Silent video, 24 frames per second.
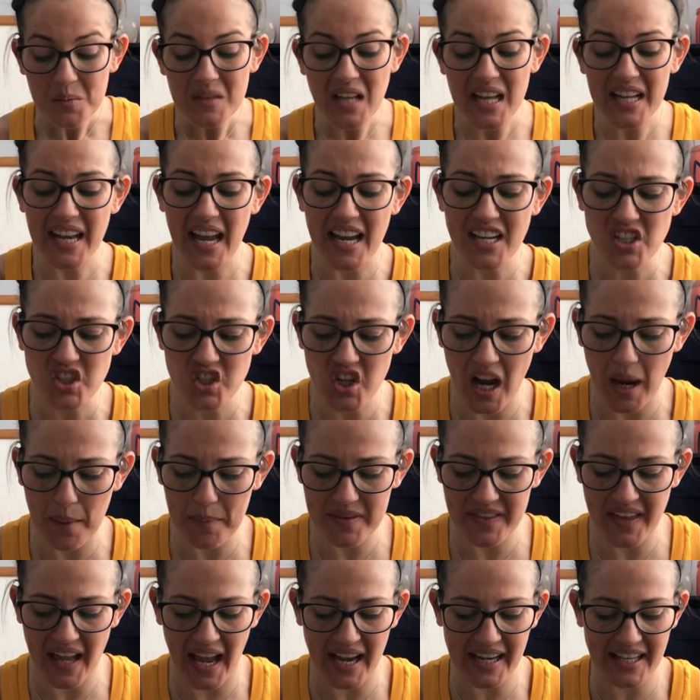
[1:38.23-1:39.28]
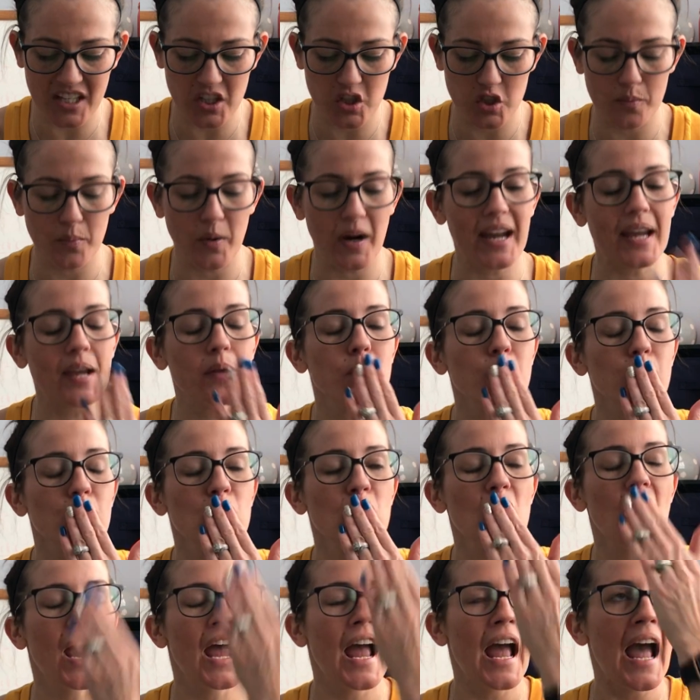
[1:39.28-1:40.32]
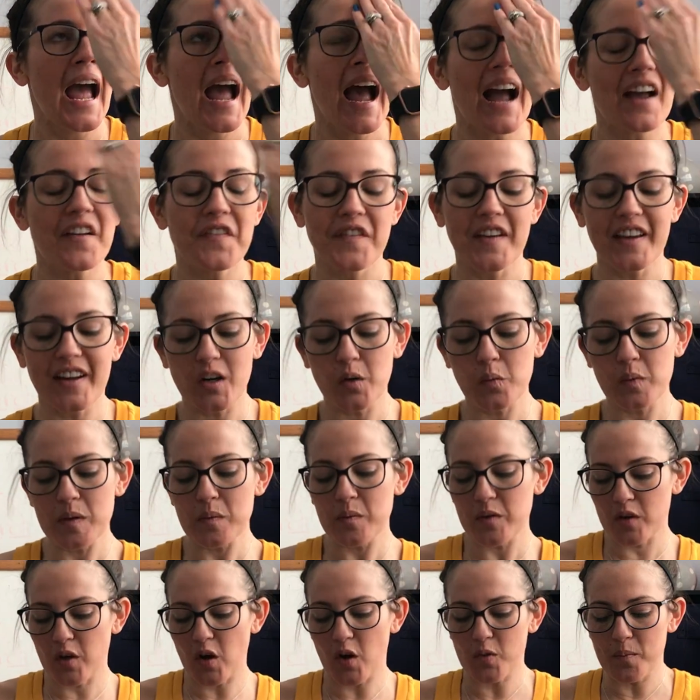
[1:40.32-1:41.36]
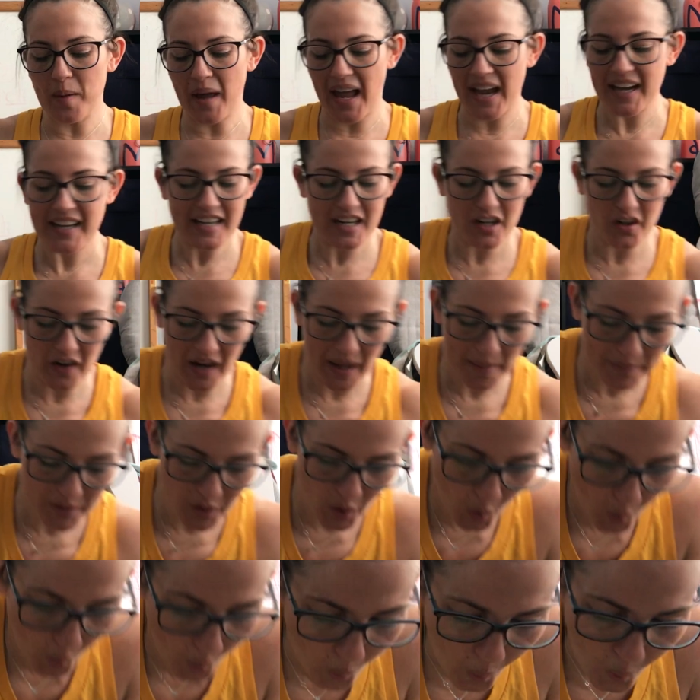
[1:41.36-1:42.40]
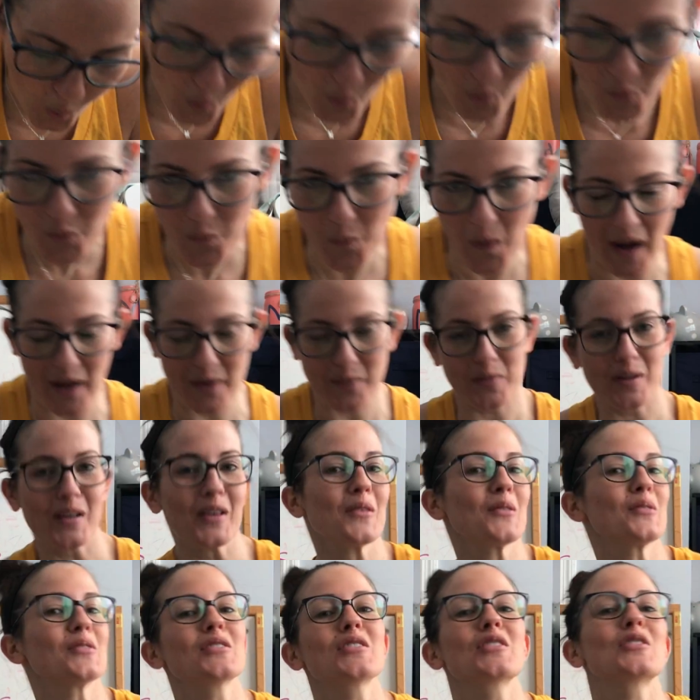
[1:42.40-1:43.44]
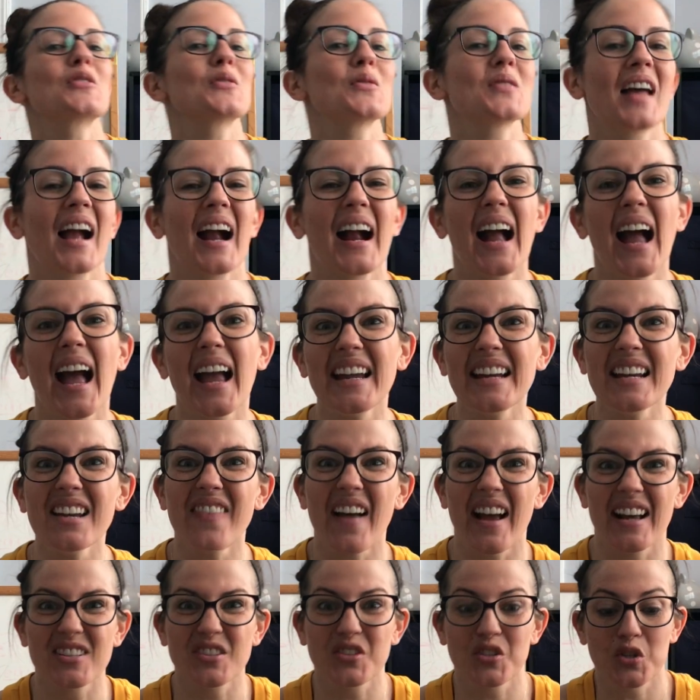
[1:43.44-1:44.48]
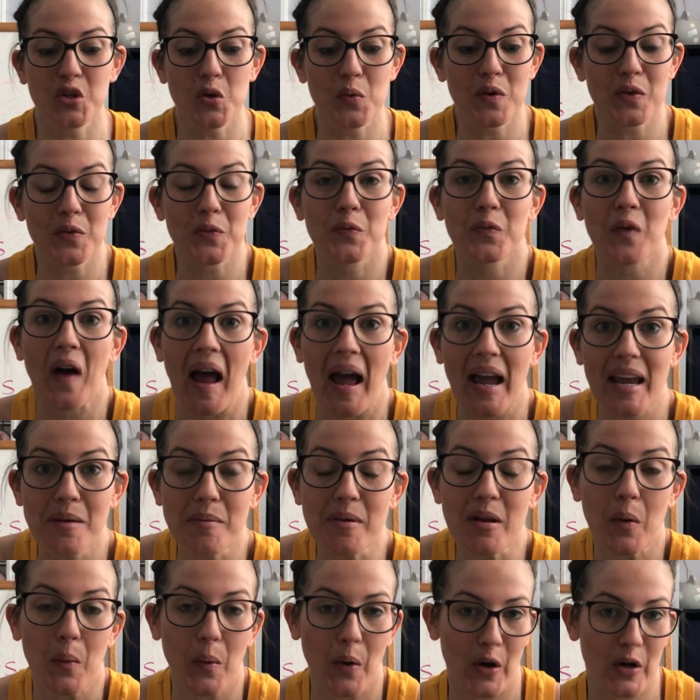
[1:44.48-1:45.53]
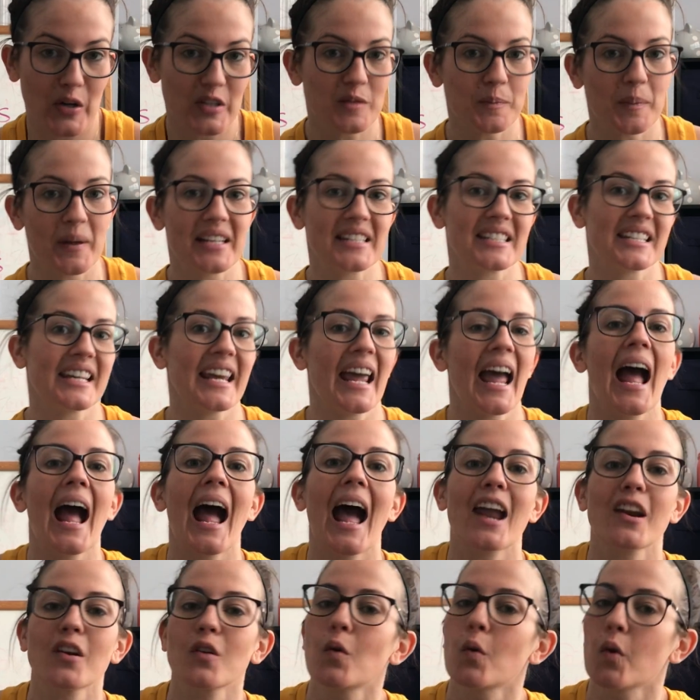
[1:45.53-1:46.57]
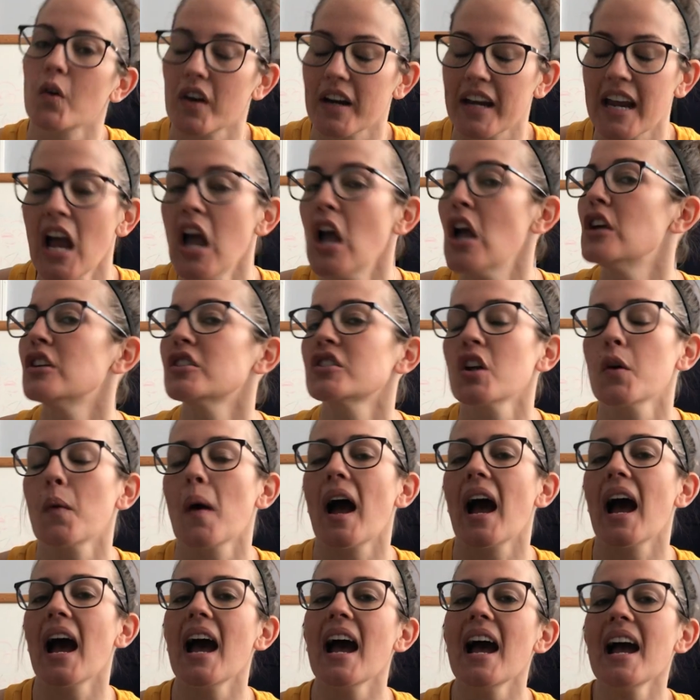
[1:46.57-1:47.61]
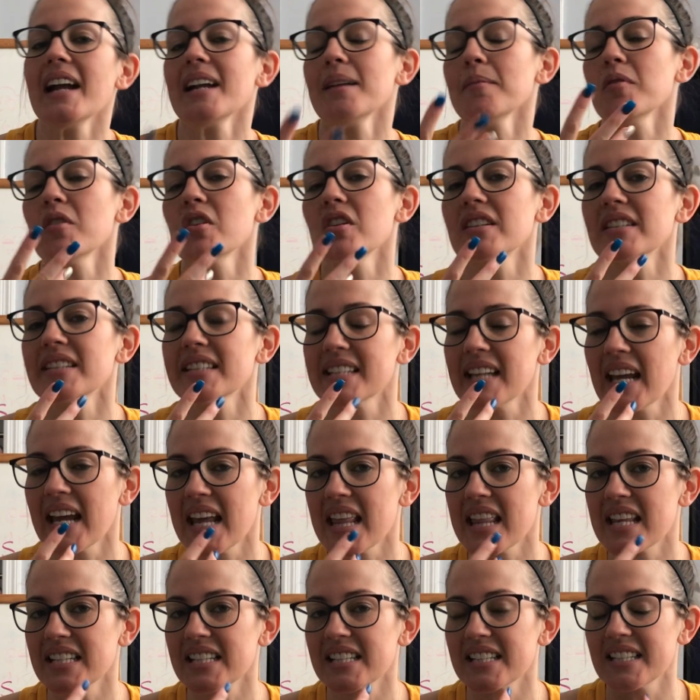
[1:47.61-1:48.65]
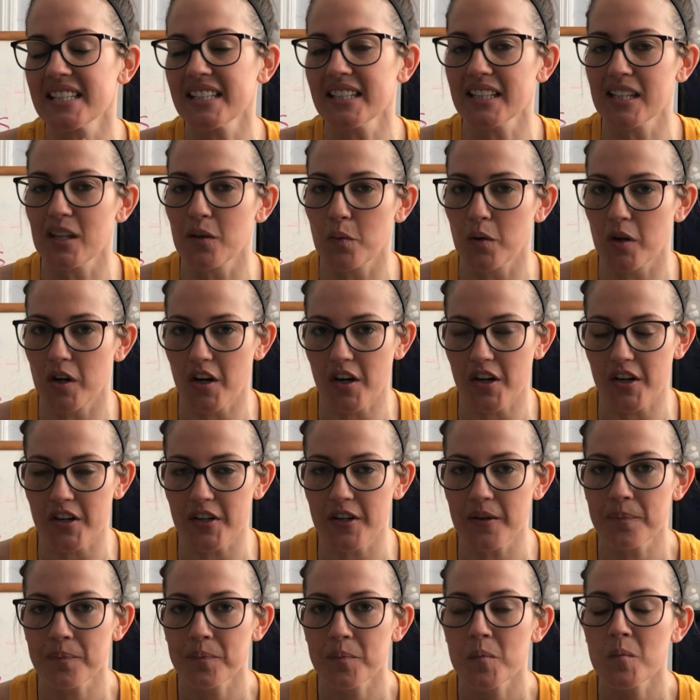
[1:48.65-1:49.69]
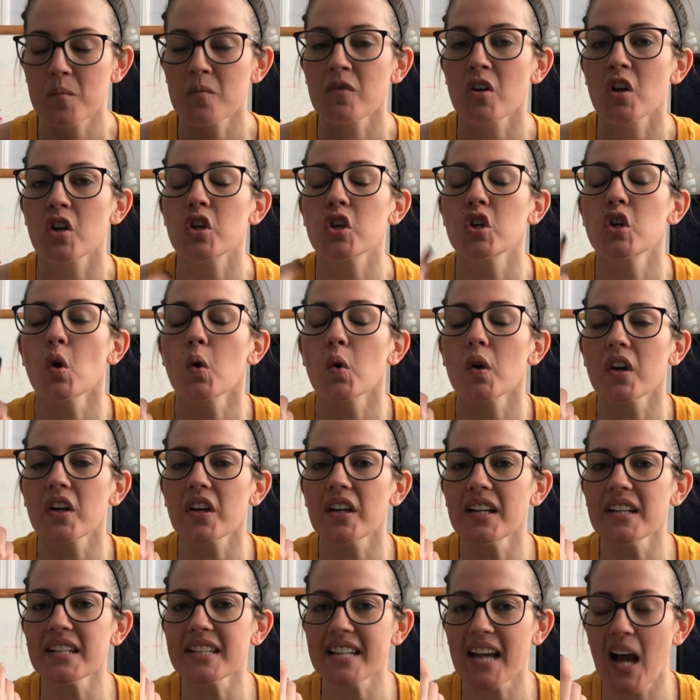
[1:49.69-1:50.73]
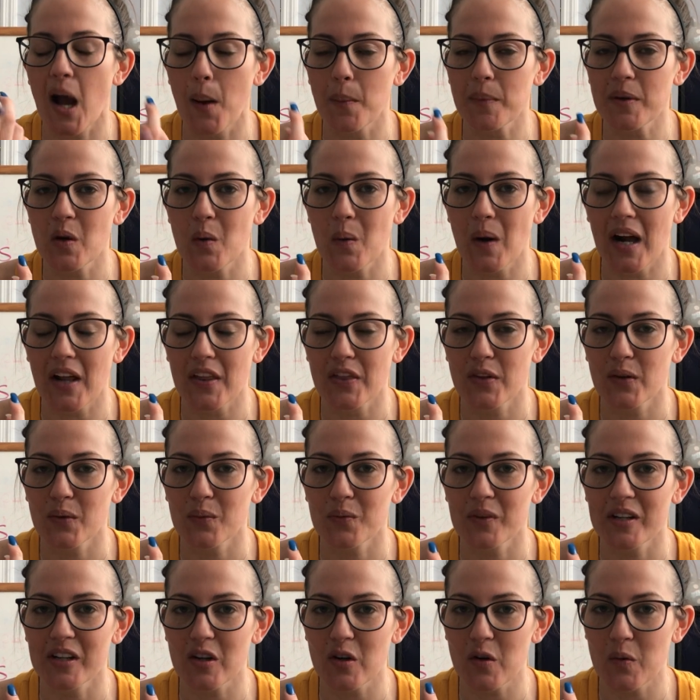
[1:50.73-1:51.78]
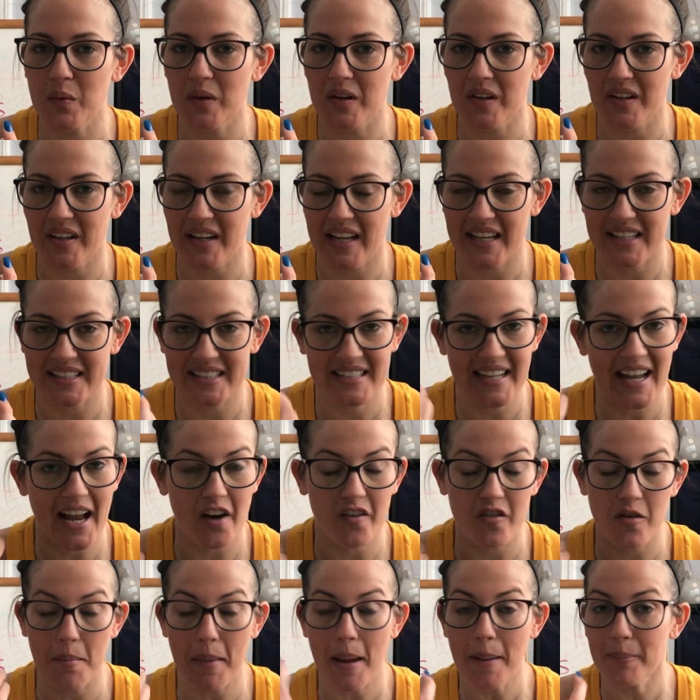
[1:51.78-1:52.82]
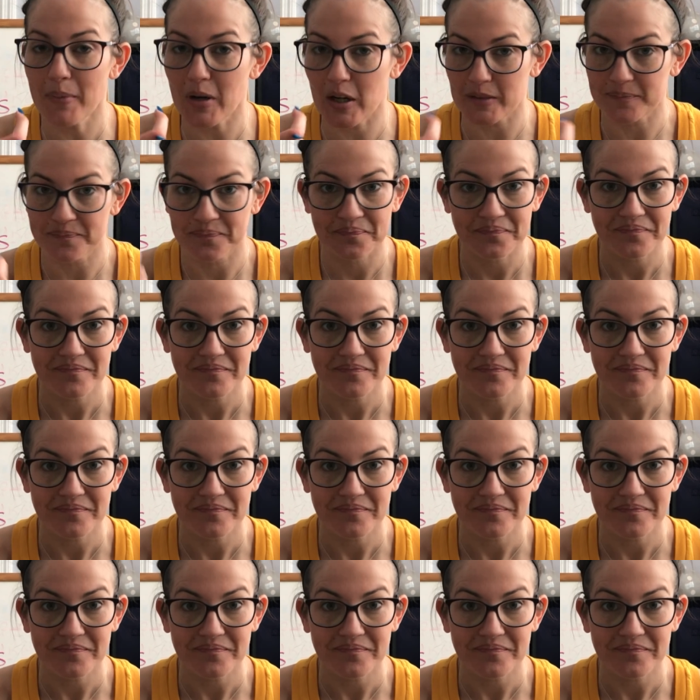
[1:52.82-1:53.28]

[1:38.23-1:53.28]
Nice job with that. Kiss your brain. I figured we would go back and grab an old one we used to do that kind of has to do with rhyming words, but it's a category. So I'm going to say the silly word. You're going to tell me what the real word is. Now remember,